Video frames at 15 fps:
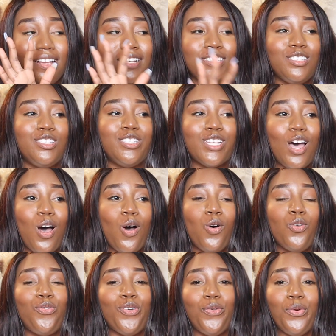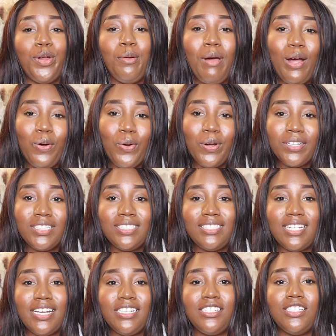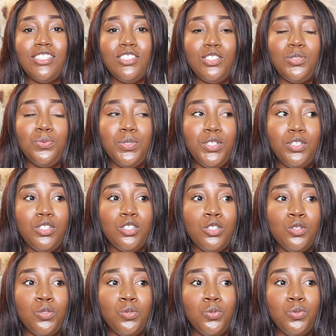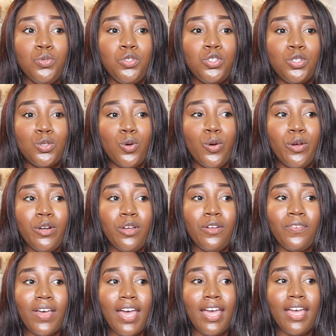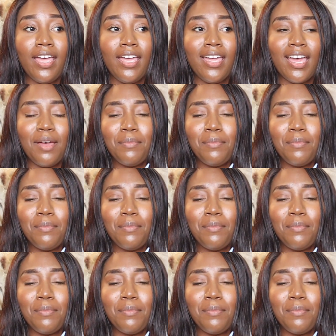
So for one of our organizations, we do sort of a,